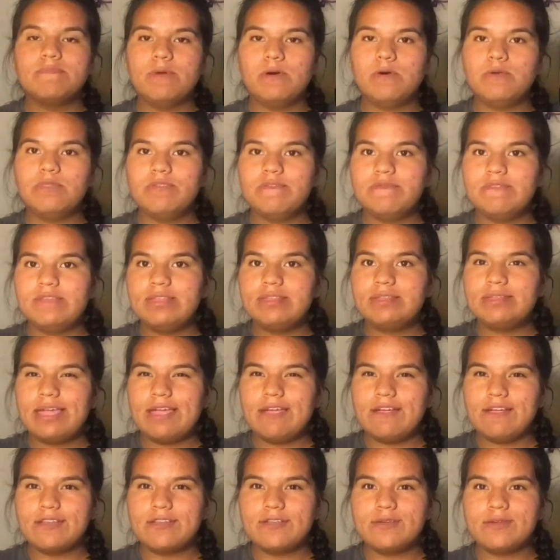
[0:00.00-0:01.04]
both of these
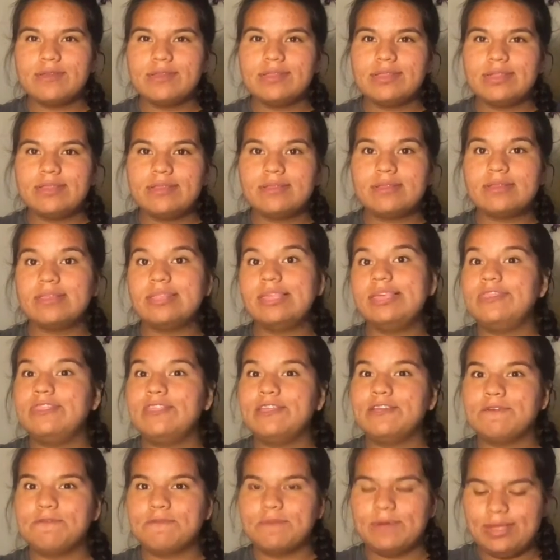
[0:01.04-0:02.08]
characters slit
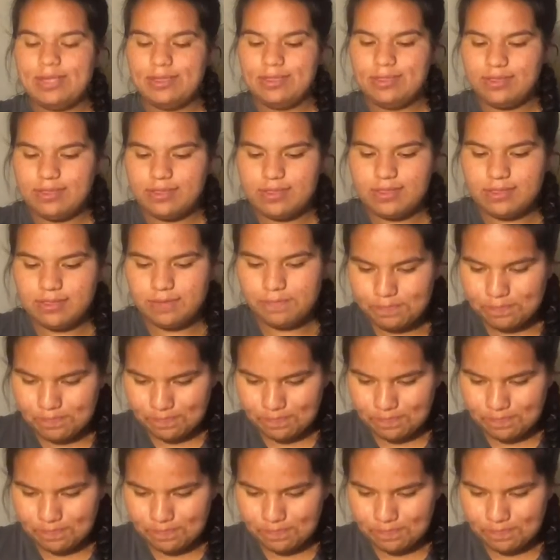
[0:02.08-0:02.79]
their wrists.